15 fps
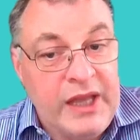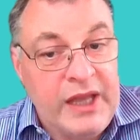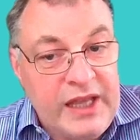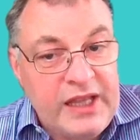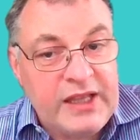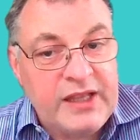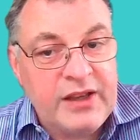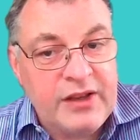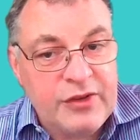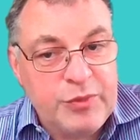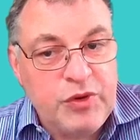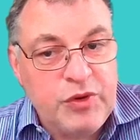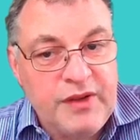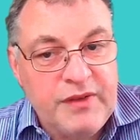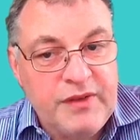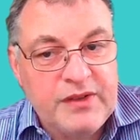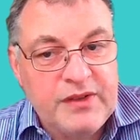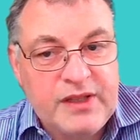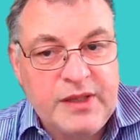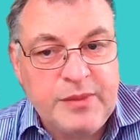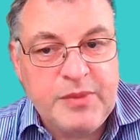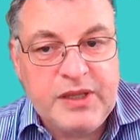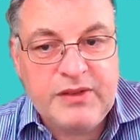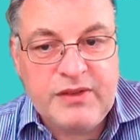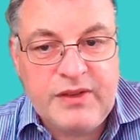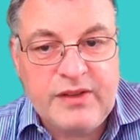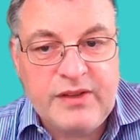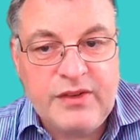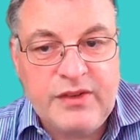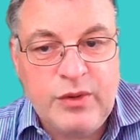he has previously been
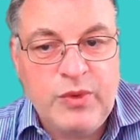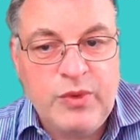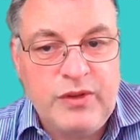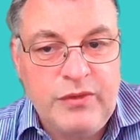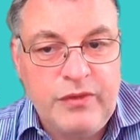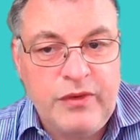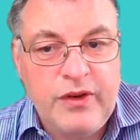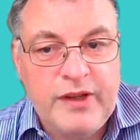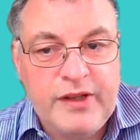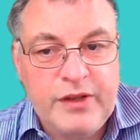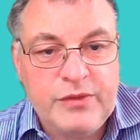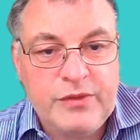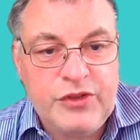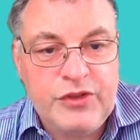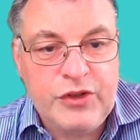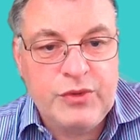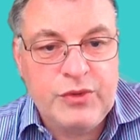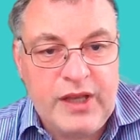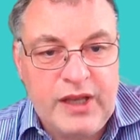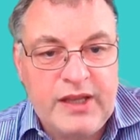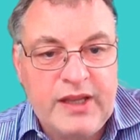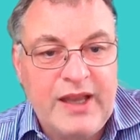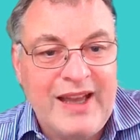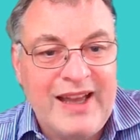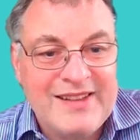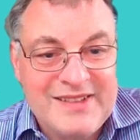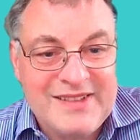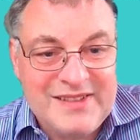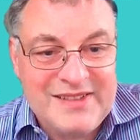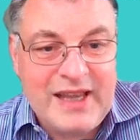set up with a FIDO2 key
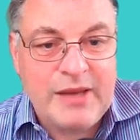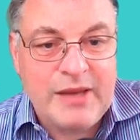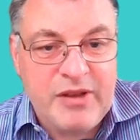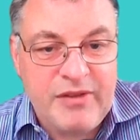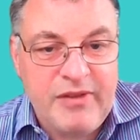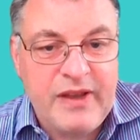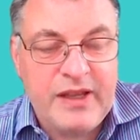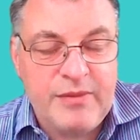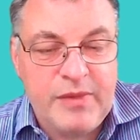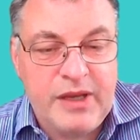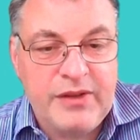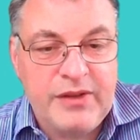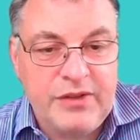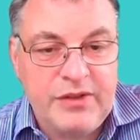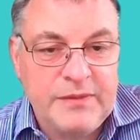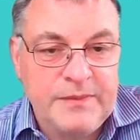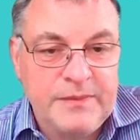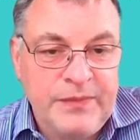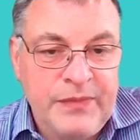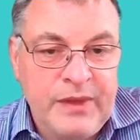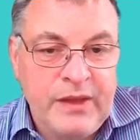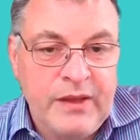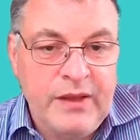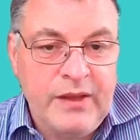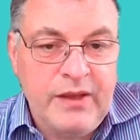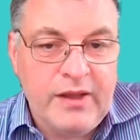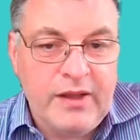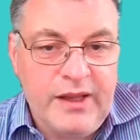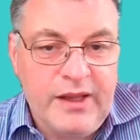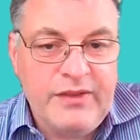as his MFA method.
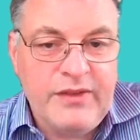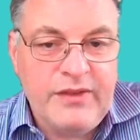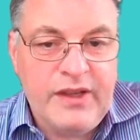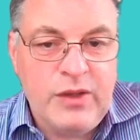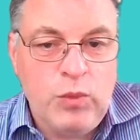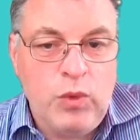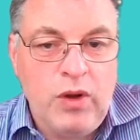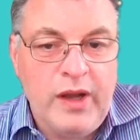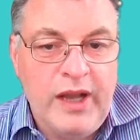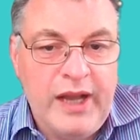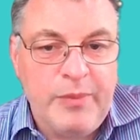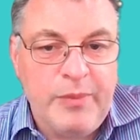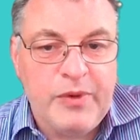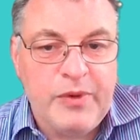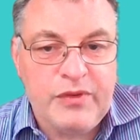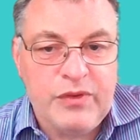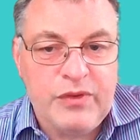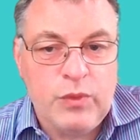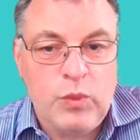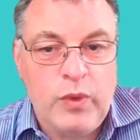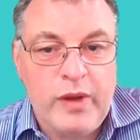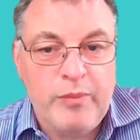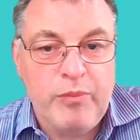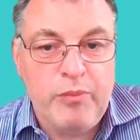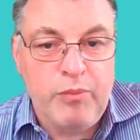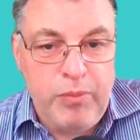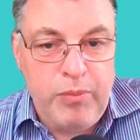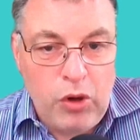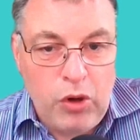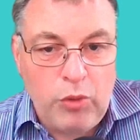Let's see what happens when
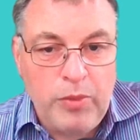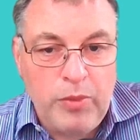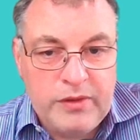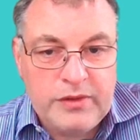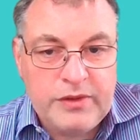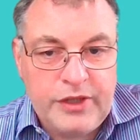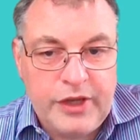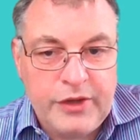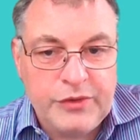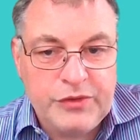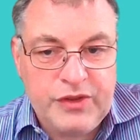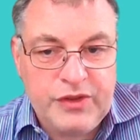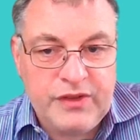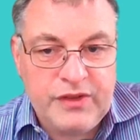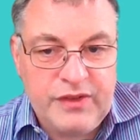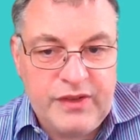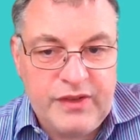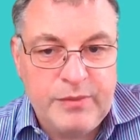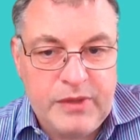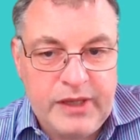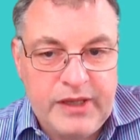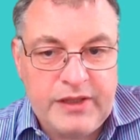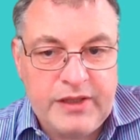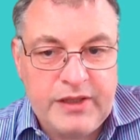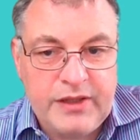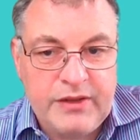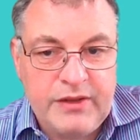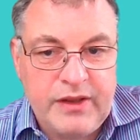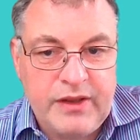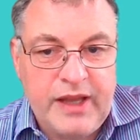Bob goes to the same
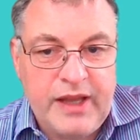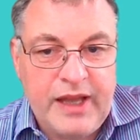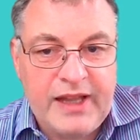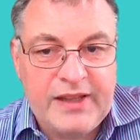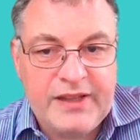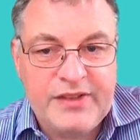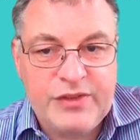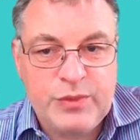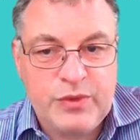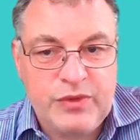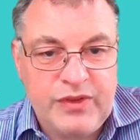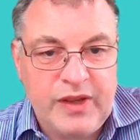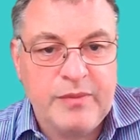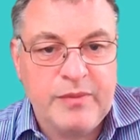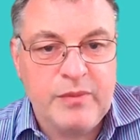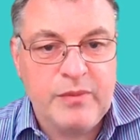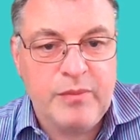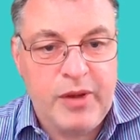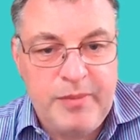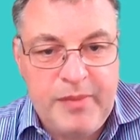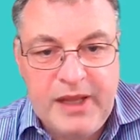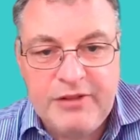link that Alice was sent by